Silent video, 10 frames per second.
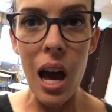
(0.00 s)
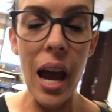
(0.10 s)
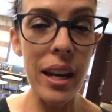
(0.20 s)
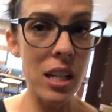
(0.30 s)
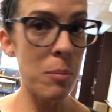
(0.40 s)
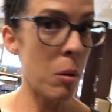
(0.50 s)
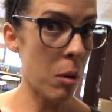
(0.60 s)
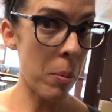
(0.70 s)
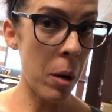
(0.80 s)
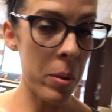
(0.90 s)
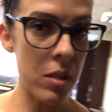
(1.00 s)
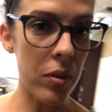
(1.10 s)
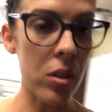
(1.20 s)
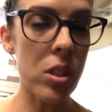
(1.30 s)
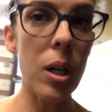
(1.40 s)
I need to be more
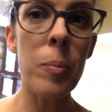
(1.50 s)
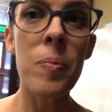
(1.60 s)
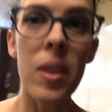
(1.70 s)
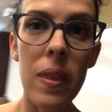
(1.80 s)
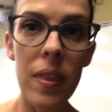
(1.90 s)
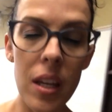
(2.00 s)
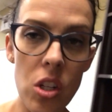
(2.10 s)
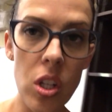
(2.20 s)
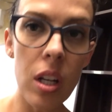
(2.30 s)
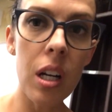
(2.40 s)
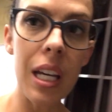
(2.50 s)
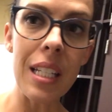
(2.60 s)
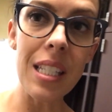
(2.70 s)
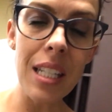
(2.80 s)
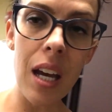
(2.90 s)
purposeful. So this year,
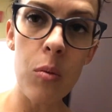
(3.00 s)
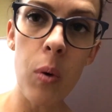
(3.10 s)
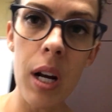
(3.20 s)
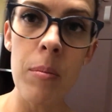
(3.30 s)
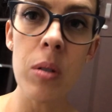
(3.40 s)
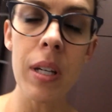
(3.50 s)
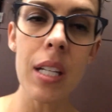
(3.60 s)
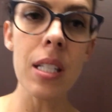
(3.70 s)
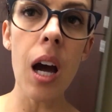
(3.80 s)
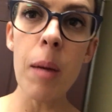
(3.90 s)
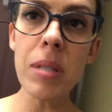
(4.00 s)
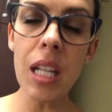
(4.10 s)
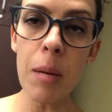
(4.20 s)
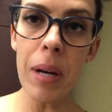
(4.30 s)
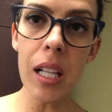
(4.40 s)
instead, what I'm doing is I'm
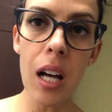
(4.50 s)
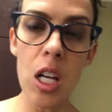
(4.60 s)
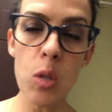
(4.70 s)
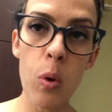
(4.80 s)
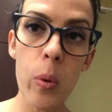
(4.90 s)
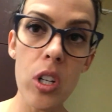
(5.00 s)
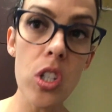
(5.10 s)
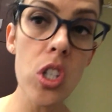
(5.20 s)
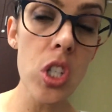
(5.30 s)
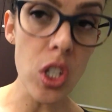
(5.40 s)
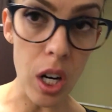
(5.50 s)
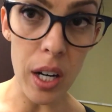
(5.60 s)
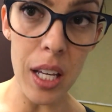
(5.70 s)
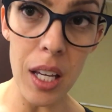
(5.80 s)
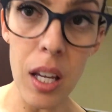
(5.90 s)
setting up my class where we're
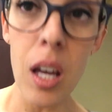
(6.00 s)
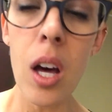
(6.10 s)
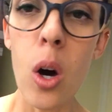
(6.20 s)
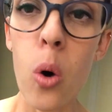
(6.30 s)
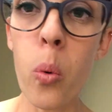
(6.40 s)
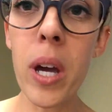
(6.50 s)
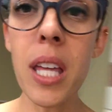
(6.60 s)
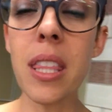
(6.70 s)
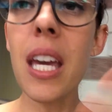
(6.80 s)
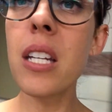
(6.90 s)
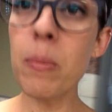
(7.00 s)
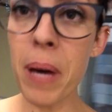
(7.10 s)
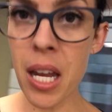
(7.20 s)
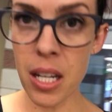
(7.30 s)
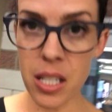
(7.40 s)
starting with
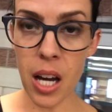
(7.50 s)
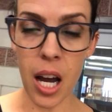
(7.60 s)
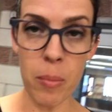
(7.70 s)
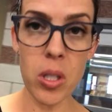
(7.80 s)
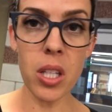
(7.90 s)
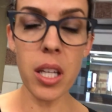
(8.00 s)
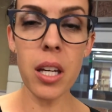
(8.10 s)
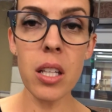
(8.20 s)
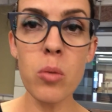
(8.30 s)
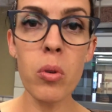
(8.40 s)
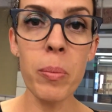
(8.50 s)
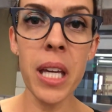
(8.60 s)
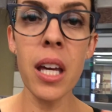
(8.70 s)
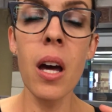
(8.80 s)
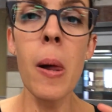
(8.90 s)
independent time. So the kids will
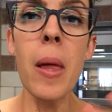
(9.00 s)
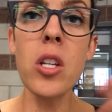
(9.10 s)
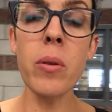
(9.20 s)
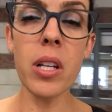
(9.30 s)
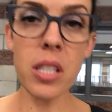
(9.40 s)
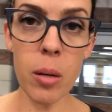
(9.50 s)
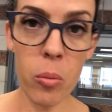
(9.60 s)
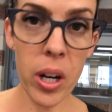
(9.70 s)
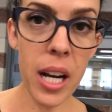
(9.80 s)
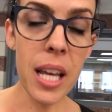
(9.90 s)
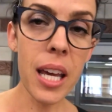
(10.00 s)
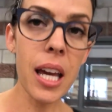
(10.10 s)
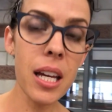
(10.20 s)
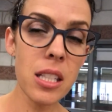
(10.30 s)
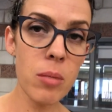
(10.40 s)
be doing some reading
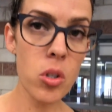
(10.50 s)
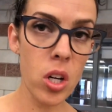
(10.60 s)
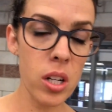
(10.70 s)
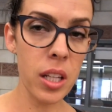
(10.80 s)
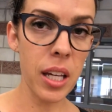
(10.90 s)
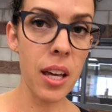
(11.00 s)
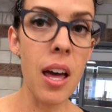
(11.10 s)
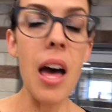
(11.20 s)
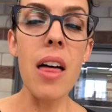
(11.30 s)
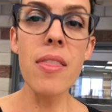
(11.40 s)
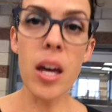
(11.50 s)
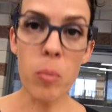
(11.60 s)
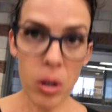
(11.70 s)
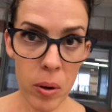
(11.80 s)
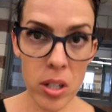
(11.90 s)
and some journaling. Then
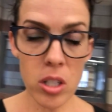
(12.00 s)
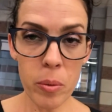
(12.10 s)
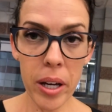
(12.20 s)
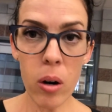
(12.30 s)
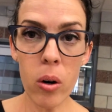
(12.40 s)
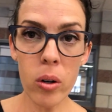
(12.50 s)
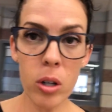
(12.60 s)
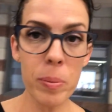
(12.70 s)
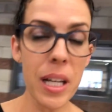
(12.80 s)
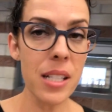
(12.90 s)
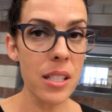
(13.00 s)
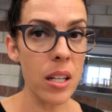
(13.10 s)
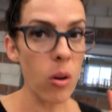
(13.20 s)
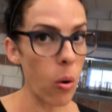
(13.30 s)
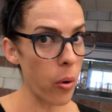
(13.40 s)
we're going to do a whole group
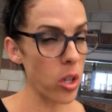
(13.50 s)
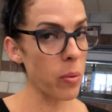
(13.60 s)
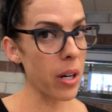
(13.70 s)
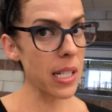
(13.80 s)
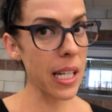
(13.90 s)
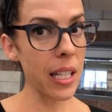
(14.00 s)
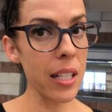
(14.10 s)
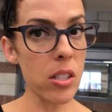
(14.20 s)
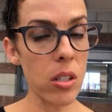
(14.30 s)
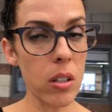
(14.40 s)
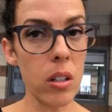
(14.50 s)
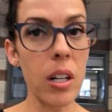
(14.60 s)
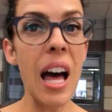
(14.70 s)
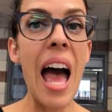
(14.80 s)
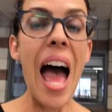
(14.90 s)
lesson or do our daily circle.